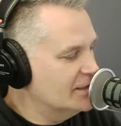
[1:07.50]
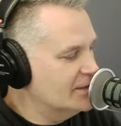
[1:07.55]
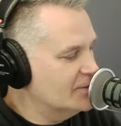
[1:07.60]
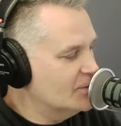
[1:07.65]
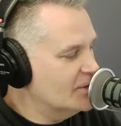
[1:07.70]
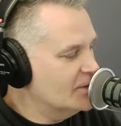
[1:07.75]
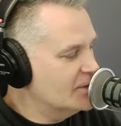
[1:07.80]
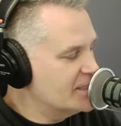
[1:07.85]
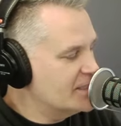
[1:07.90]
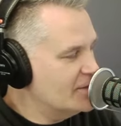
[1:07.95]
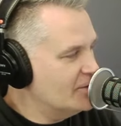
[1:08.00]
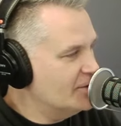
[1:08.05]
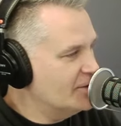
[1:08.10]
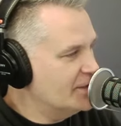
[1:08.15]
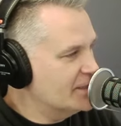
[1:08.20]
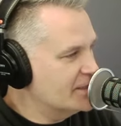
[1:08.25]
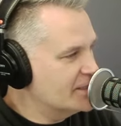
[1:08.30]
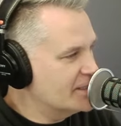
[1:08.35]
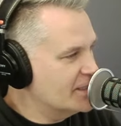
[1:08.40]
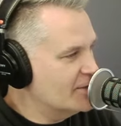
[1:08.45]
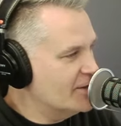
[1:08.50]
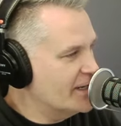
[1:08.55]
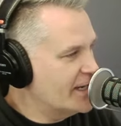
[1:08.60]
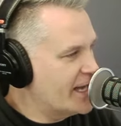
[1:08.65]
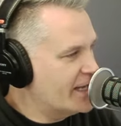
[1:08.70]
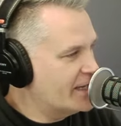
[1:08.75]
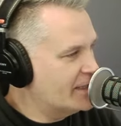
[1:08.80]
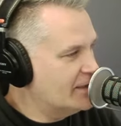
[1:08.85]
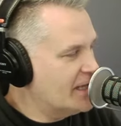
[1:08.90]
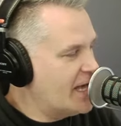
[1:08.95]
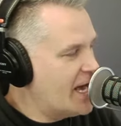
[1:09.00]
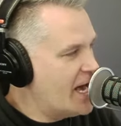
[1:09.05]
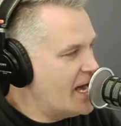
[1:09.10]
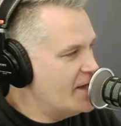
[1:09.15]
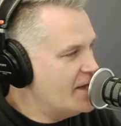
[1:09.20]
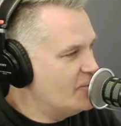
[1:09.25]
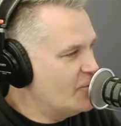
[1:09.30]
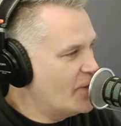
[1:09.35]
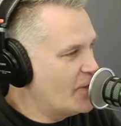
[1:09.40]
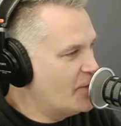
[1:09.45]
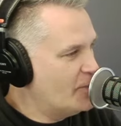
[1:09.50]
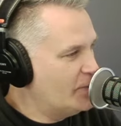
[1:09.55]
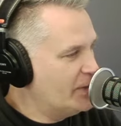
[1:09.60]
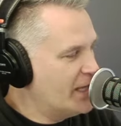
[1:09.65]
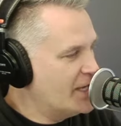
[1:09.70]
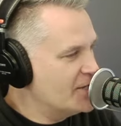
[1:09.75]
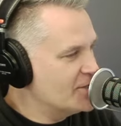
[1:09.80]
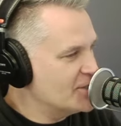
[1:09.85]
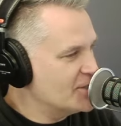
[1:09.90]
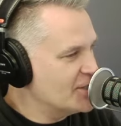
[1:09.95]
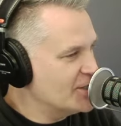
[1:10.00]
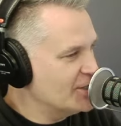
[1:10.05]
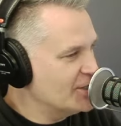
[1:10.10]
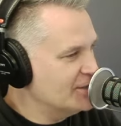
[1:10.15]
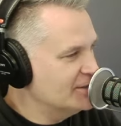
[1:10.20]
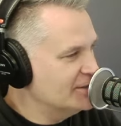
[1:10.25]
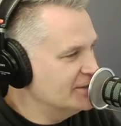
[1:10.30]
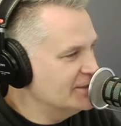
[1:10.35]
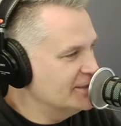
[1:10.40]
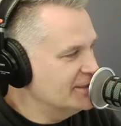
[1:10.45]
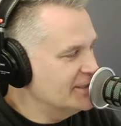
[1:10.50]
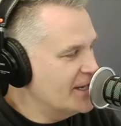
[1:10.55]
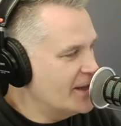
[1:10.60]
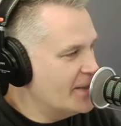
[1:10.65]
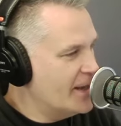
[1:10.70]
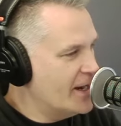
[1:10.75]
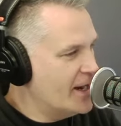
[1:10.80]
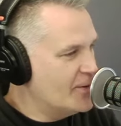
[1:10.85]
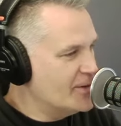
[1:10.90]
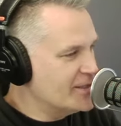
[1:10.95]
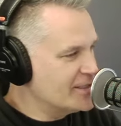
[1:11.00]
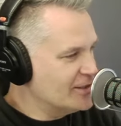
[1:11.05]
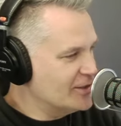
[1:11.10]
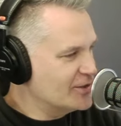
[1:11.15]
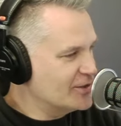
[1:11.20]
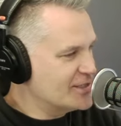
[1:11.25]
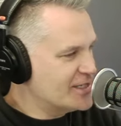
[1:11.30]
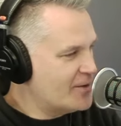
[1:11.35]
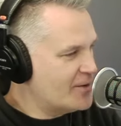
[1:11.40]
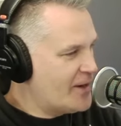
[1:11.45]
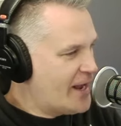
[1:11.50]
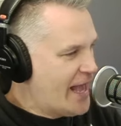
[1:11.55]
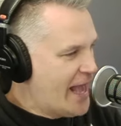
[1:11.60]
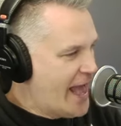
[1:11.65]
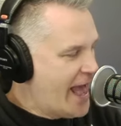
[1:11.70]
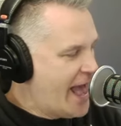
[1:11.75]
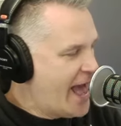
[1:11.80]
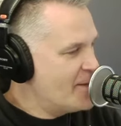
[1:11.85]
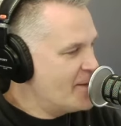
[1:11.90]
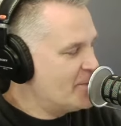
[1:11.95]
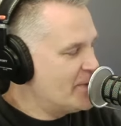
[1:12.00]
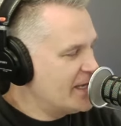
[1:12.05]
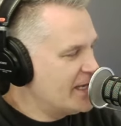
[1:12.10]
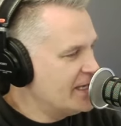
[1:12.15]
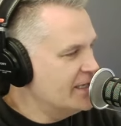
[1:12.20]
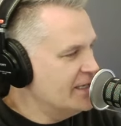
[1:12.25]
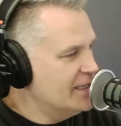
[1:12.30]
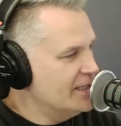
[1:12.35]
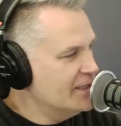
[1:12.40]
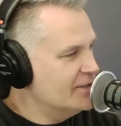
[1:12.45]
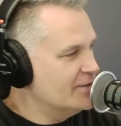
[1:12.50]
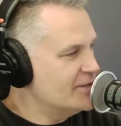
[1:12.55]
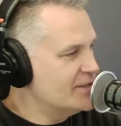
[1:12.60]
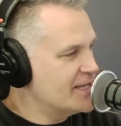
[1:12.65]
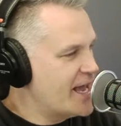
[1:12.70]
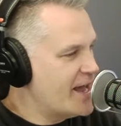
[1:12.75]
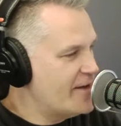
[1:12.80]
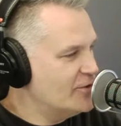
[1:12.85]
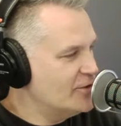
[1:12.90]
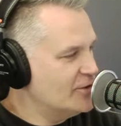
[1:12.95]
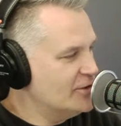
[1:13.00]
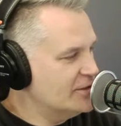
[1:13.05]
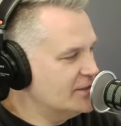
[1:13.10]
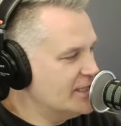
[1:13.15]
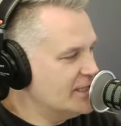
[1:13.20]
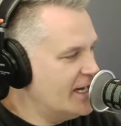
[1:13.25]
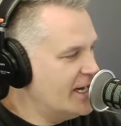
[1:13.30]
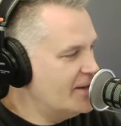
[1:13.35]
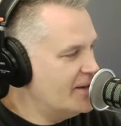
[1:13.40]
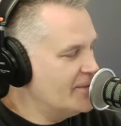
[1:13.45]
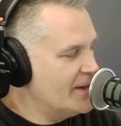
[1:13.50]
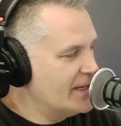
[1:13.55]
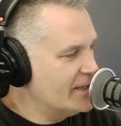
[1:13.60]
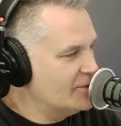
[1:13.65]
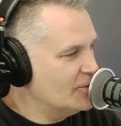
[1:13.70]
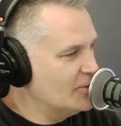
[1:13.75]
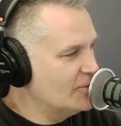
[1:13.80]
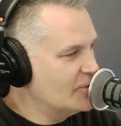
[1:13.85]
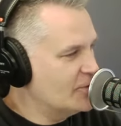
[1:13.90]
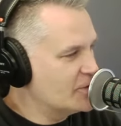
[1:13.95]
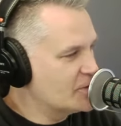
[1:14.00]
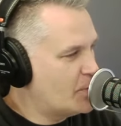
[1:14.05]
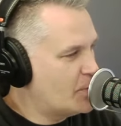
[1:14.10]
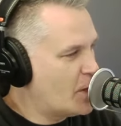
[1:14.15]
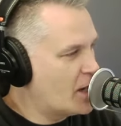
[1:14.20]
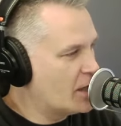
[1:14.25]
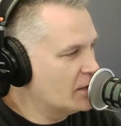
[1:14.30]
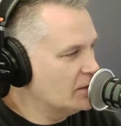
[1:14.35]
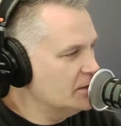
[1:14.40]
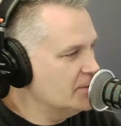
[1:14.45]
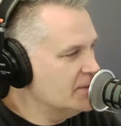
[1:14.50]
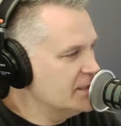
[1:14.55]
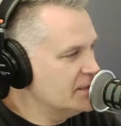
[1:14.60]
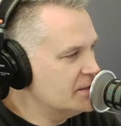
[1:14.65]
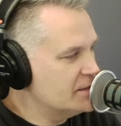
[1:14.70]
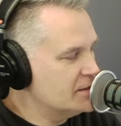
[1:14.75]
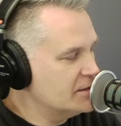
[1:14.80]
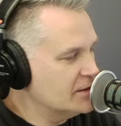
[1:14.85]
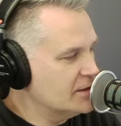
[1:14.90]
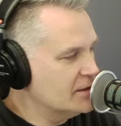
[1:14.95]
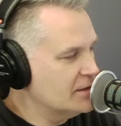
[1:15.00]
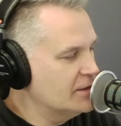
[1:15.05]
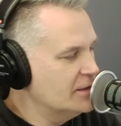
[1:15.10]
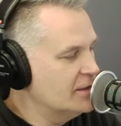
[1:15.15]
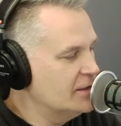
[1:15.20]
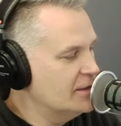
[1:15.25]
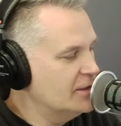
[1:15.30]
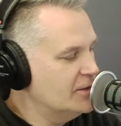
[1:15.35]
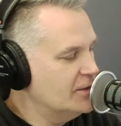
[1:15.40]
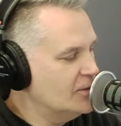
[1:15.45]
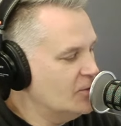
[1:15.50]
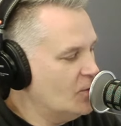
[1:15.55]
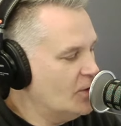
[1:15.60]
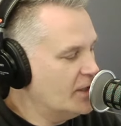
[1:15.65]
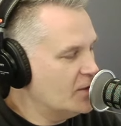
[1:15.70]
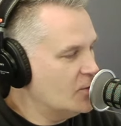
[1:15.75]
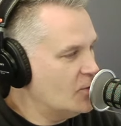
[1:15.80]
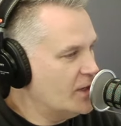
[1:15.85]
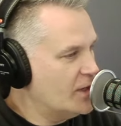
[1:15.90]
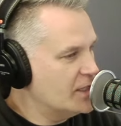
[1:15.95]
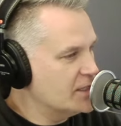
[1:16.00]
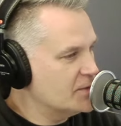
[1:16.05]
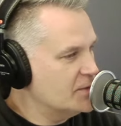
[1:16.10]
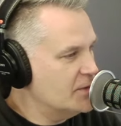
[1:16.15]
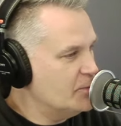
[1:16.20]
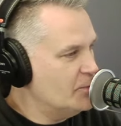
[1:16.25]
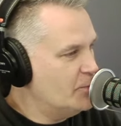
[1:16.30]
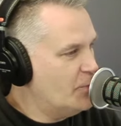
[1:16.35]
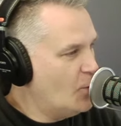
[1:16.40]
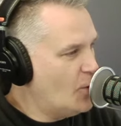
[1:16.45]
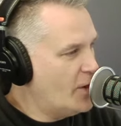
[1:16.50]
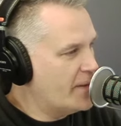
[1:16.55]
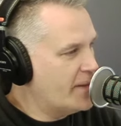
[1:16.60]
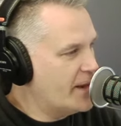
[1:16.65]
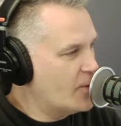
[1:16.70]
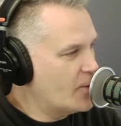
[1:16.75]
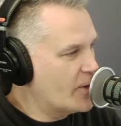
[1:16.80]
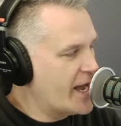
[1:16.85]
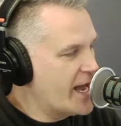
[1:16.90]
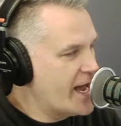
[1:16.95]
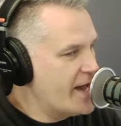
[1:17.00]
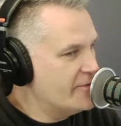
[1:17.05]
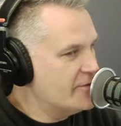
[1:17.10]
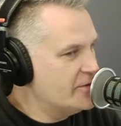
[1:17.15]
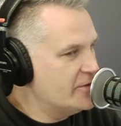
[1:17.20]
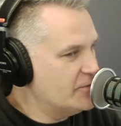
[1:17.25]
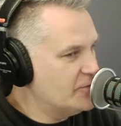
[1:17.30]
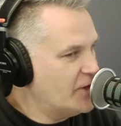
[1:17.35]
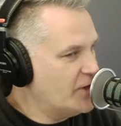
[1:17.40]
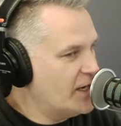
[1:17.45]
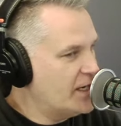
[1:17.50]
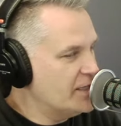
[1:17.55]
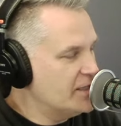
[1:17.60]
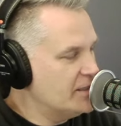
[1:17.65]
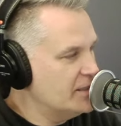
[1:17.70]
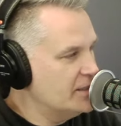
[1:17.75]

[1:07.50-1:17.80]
What's the old cigarette ad? Alive with pleasure. And they always look so happy. They're just having a good time. I don't know if it was Parliament's or what it was, but boy, they were having fun.